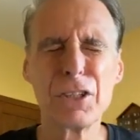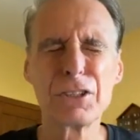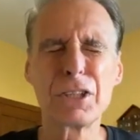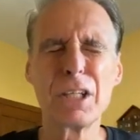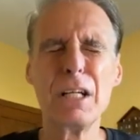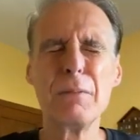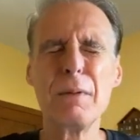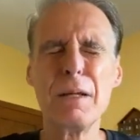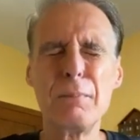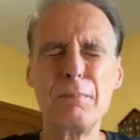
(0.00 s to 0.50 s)

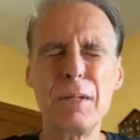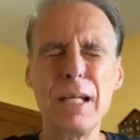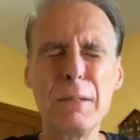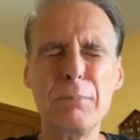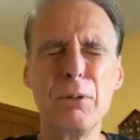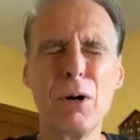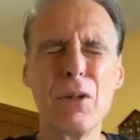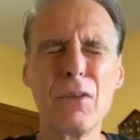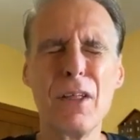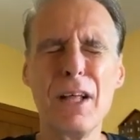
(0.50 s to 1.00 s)
there's going to be
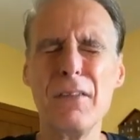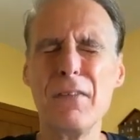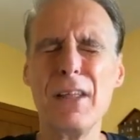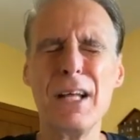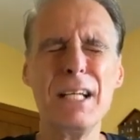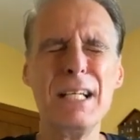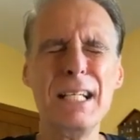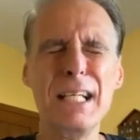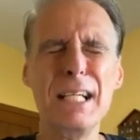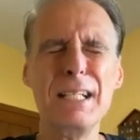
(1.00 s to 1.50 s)
people
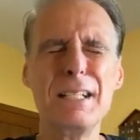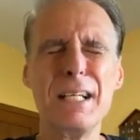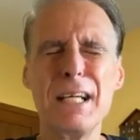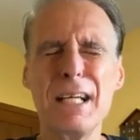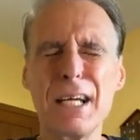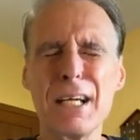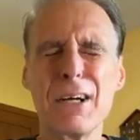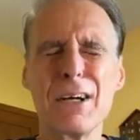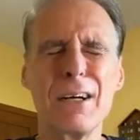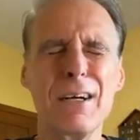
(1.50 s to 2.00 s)
that, that need
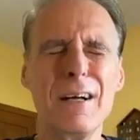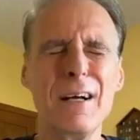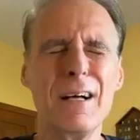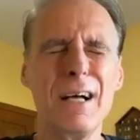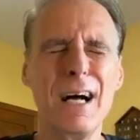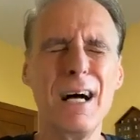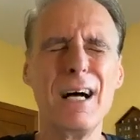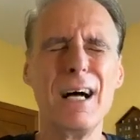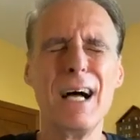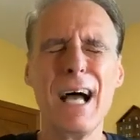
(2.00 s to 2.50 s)
to hear,
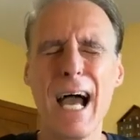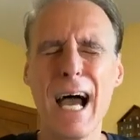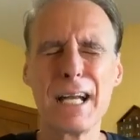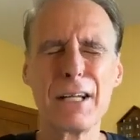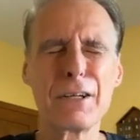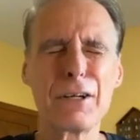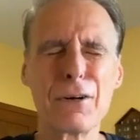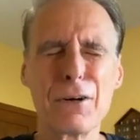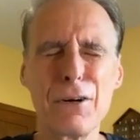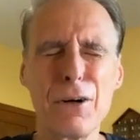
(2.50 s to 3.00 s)
uh,
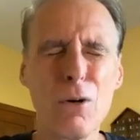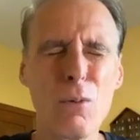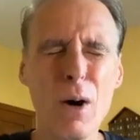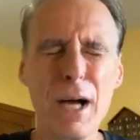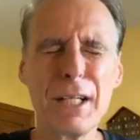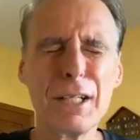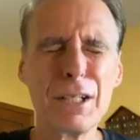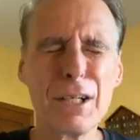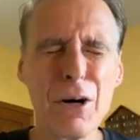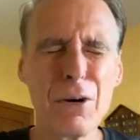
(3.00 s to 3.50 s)
at a
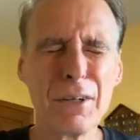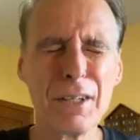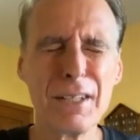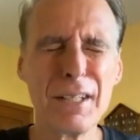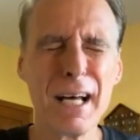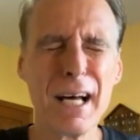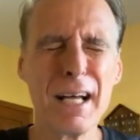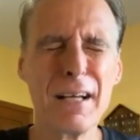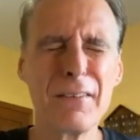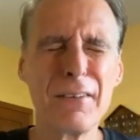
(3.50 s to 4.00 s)
girl, way to go
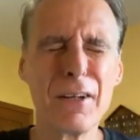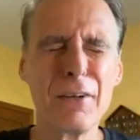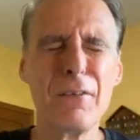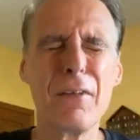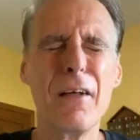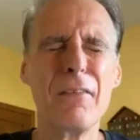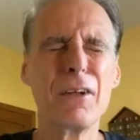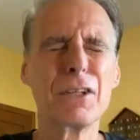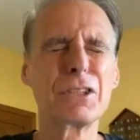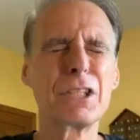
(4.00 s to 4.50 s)
today.
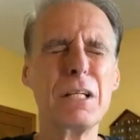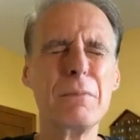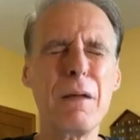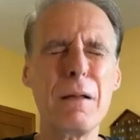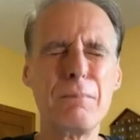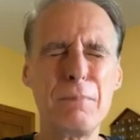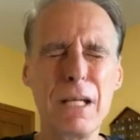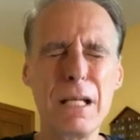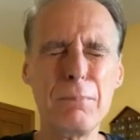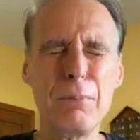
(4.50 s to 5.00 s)
There, there's
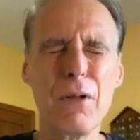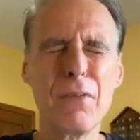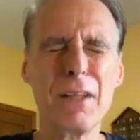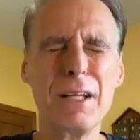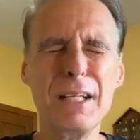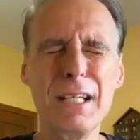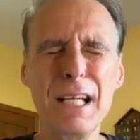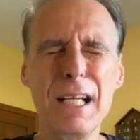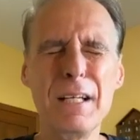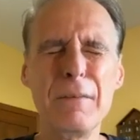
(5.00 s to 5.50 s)
going to be
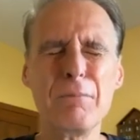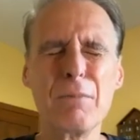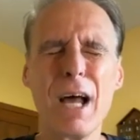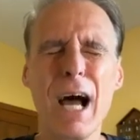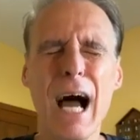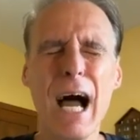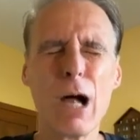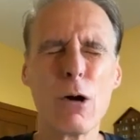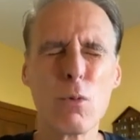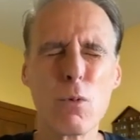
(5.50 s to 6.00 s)
people that
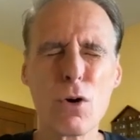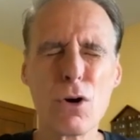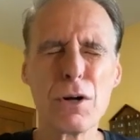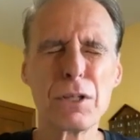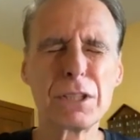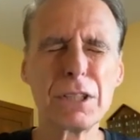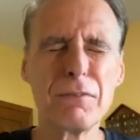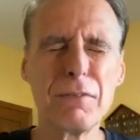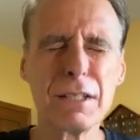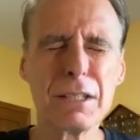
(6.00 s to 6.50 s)
need our
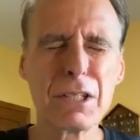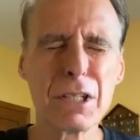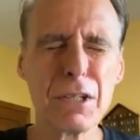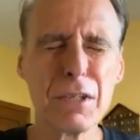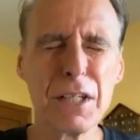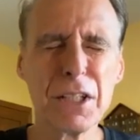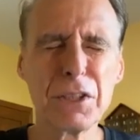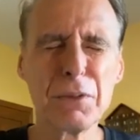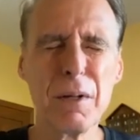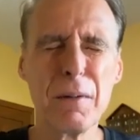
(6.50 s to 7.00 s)
words of
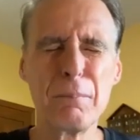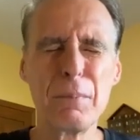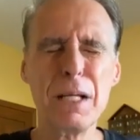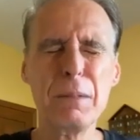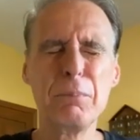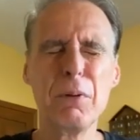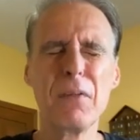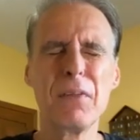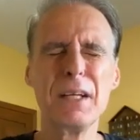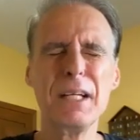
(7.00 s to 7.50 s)

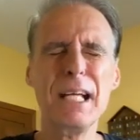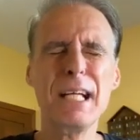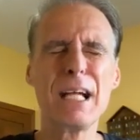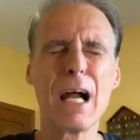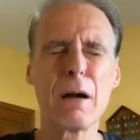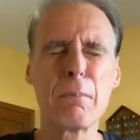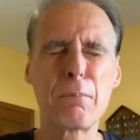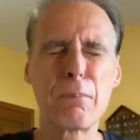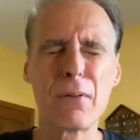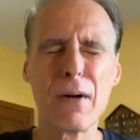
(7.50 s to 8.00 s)
encouragement, people that
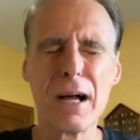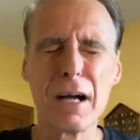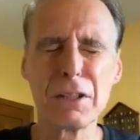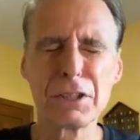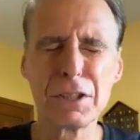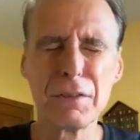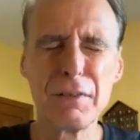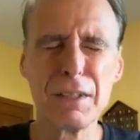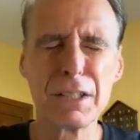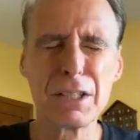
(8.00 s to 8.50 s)
need our
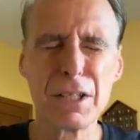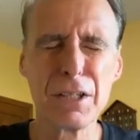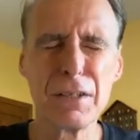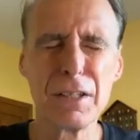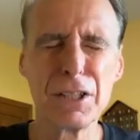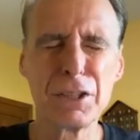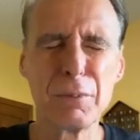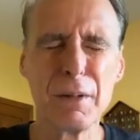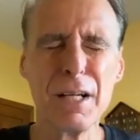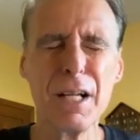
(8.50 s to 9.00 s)
prayers of
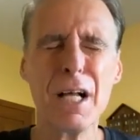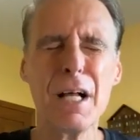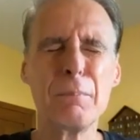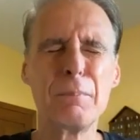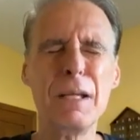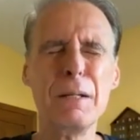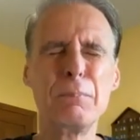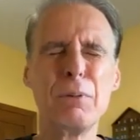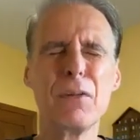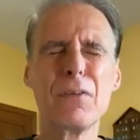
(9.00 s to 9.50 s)
encouragement,
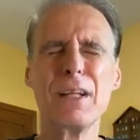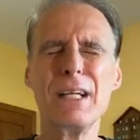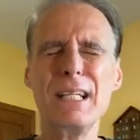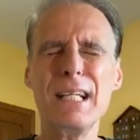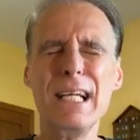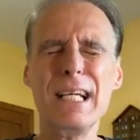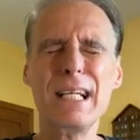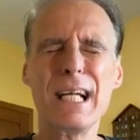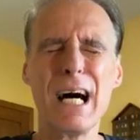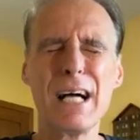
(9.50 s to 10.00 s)
people
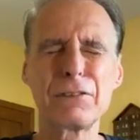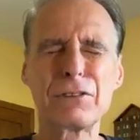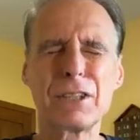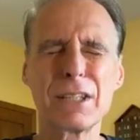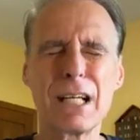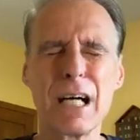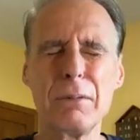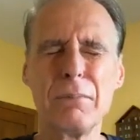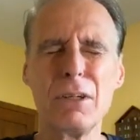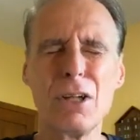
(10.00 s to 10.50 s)
that need
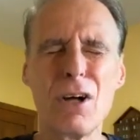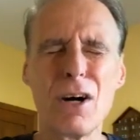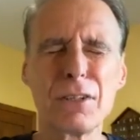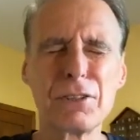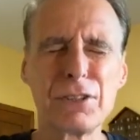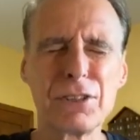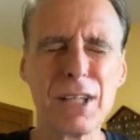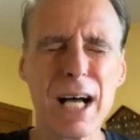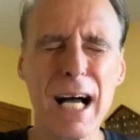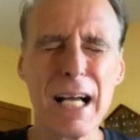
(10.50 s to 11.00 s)
us to come
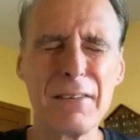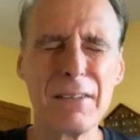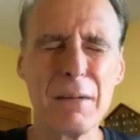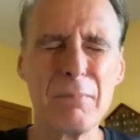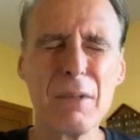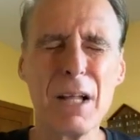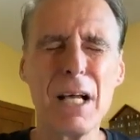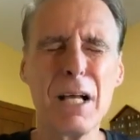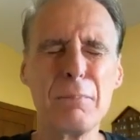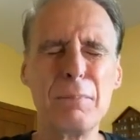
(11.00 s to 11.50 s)

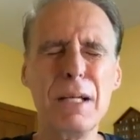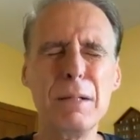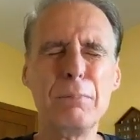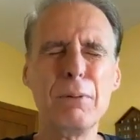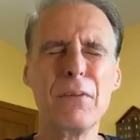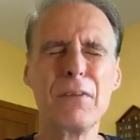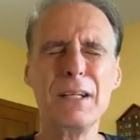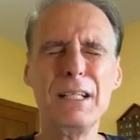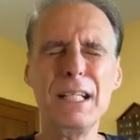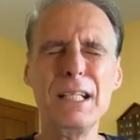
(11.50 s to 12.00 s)
alongside them,
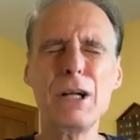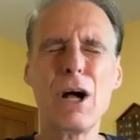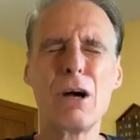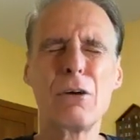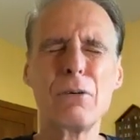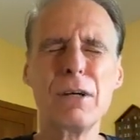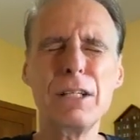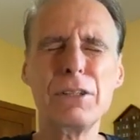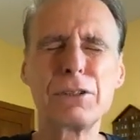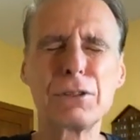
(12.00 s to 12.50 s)
people that need
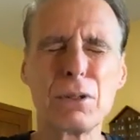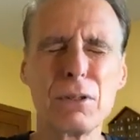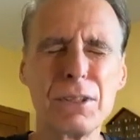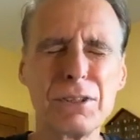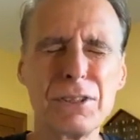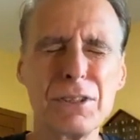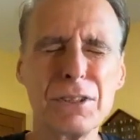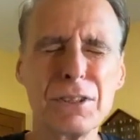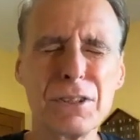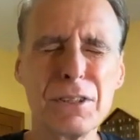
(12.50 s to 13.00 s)
our
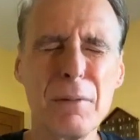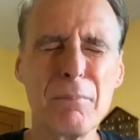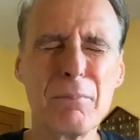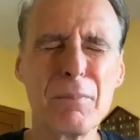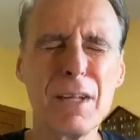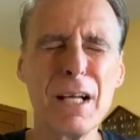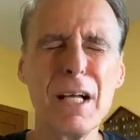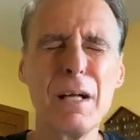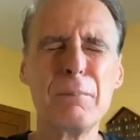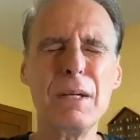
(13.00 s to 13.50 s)
resources,
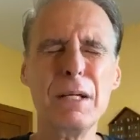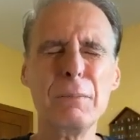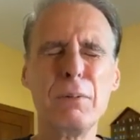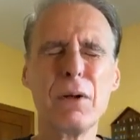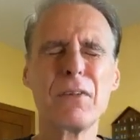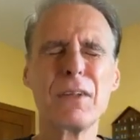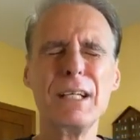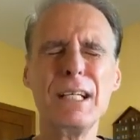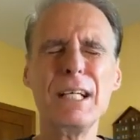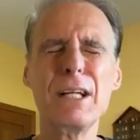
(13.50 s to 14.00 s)

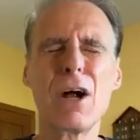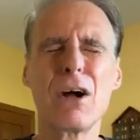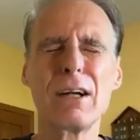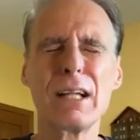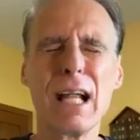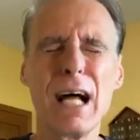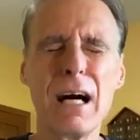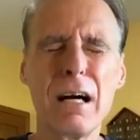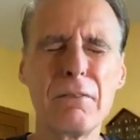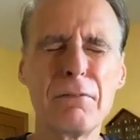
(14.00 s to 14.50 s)
people that need
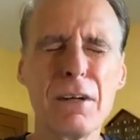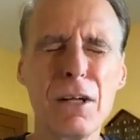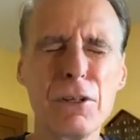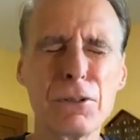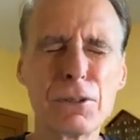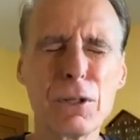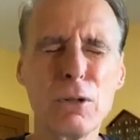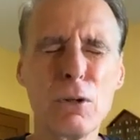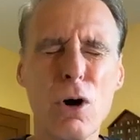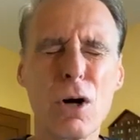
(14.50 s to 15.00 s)
our
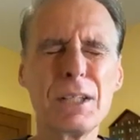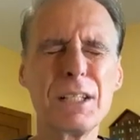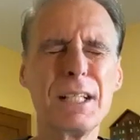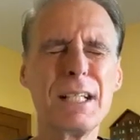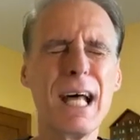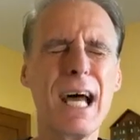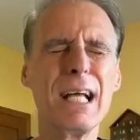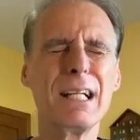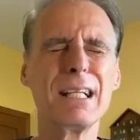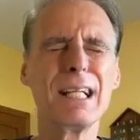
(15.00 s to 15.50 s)
love. So,
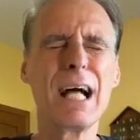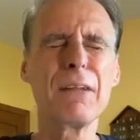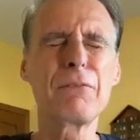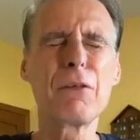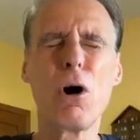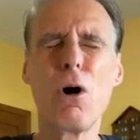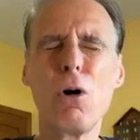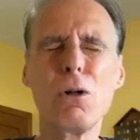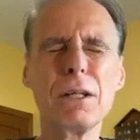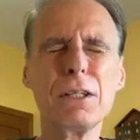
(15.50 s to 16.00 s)
Lord, today,
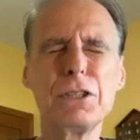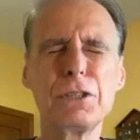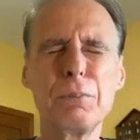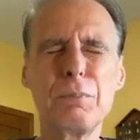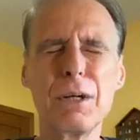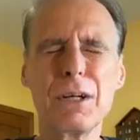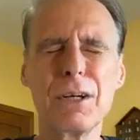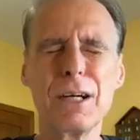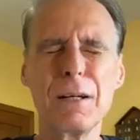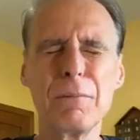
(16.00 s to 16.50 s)
let the Holy
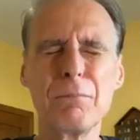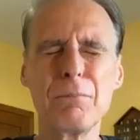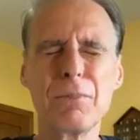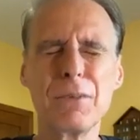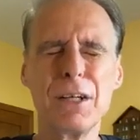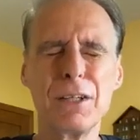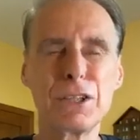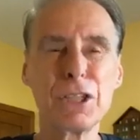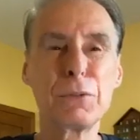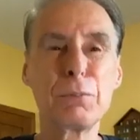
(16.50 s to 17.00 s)
Spirit,
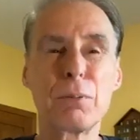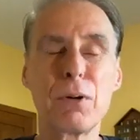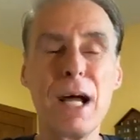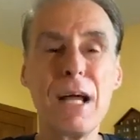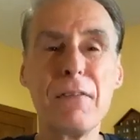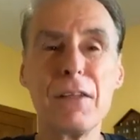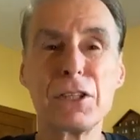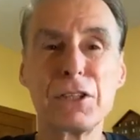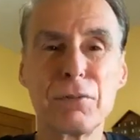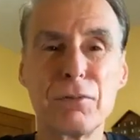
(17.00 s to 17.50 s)
just
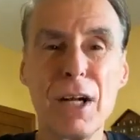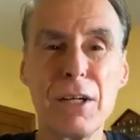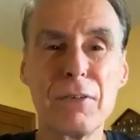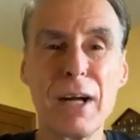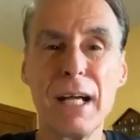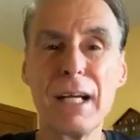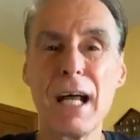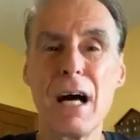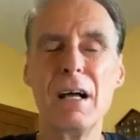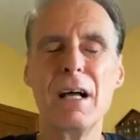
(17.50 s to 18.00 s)
pray this,
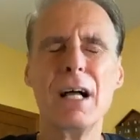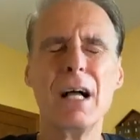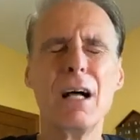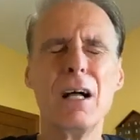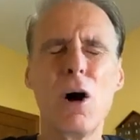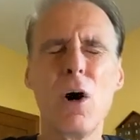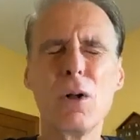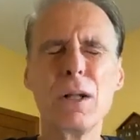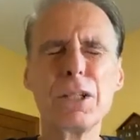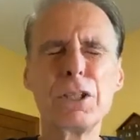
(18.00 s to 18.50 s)
friend, right now.
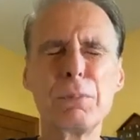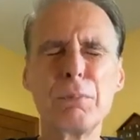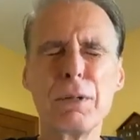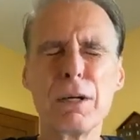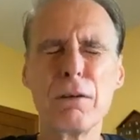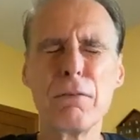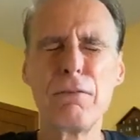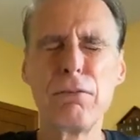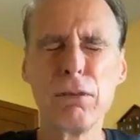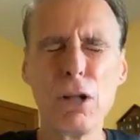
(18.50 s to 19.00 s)
Holy
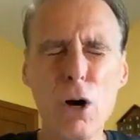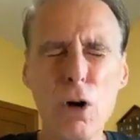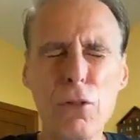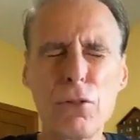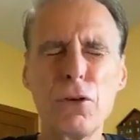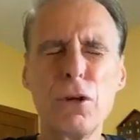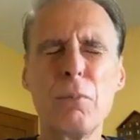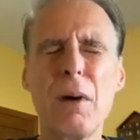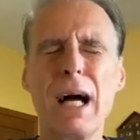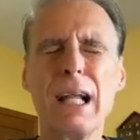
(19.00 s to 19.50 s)
Spirit,
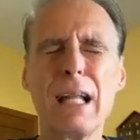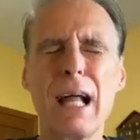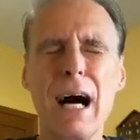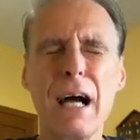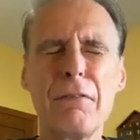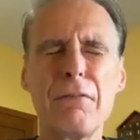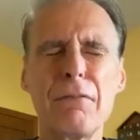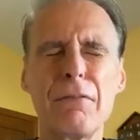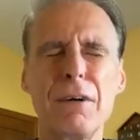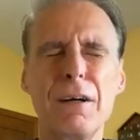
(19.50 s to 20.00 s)
flow through my
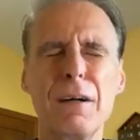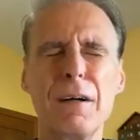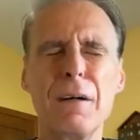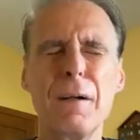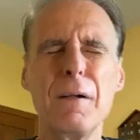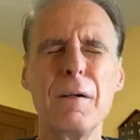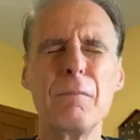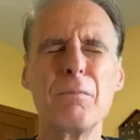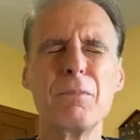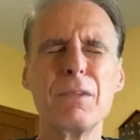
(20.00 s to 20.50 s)
life
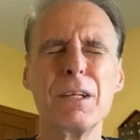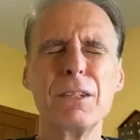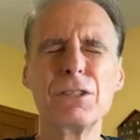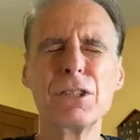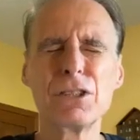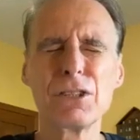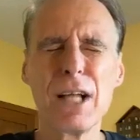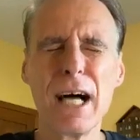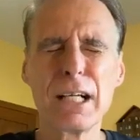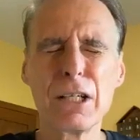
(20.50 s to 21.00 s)

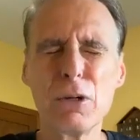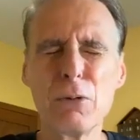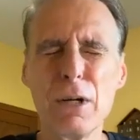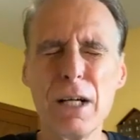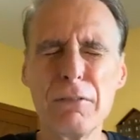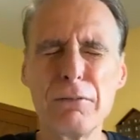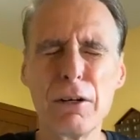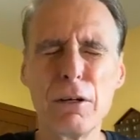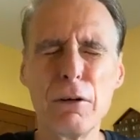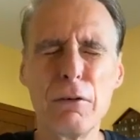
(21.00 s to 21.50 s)
just like
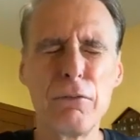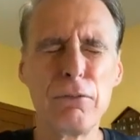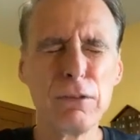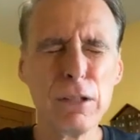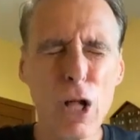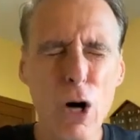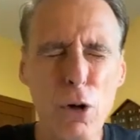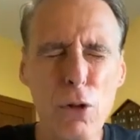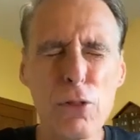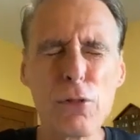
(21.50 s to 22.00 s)
a river,
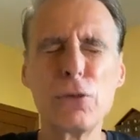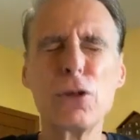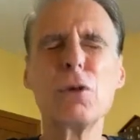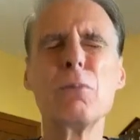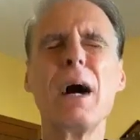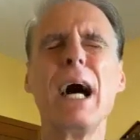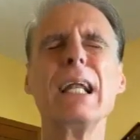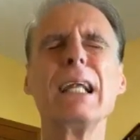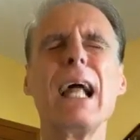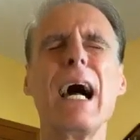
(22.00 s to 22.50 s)
flow
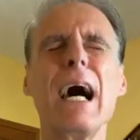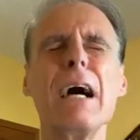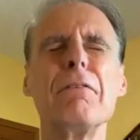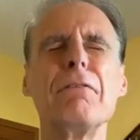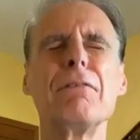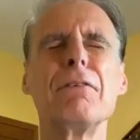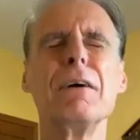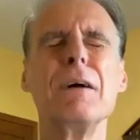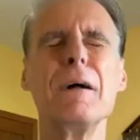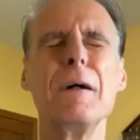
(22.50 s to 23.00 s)
through my
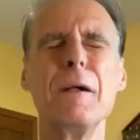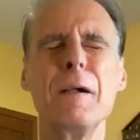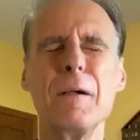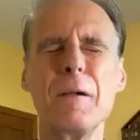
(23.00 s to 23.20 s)
life.